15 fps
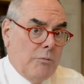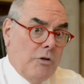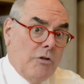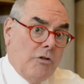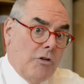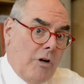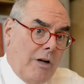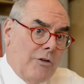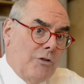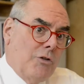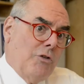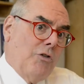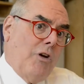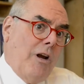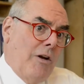since it has to
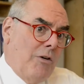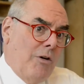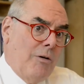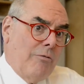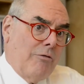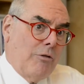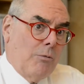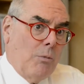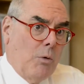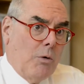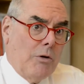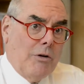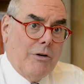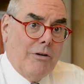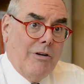stand up for
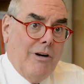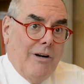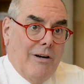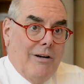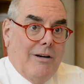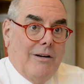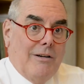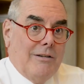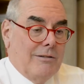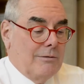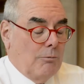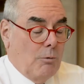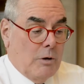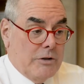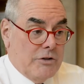more than
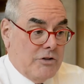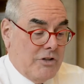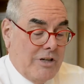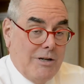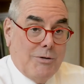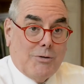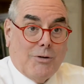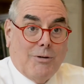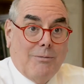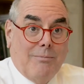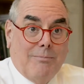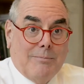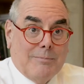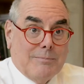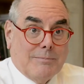one season,
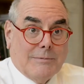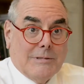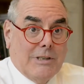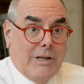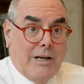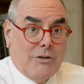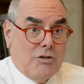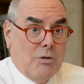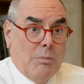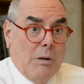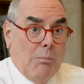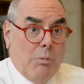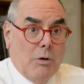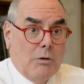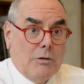it has to be
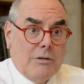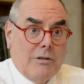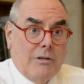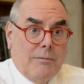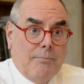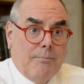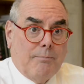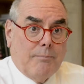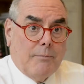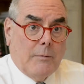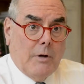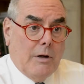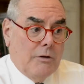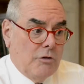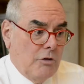built
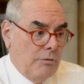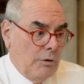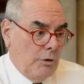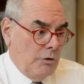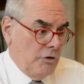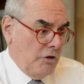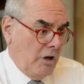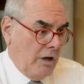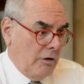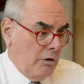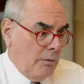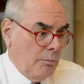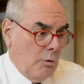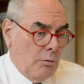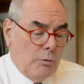as if it could stand
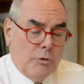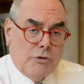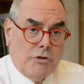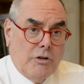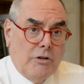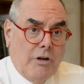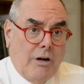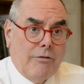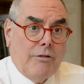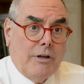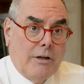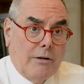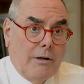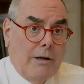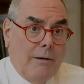up almost
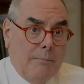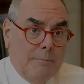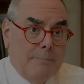indefinitely.